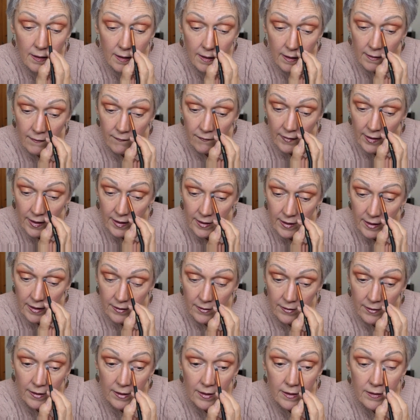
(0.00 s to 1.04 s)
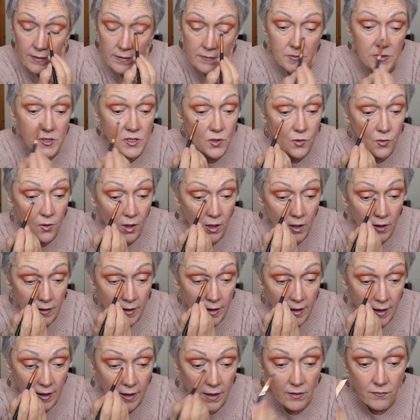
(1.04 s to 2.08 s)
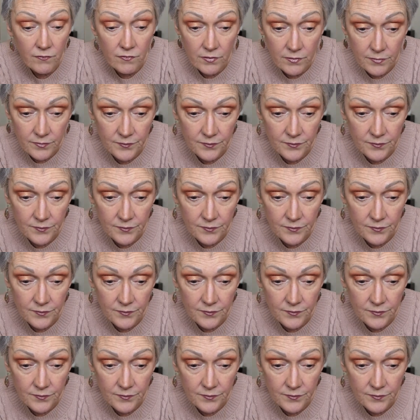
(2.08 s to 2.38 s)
in that area, so concave.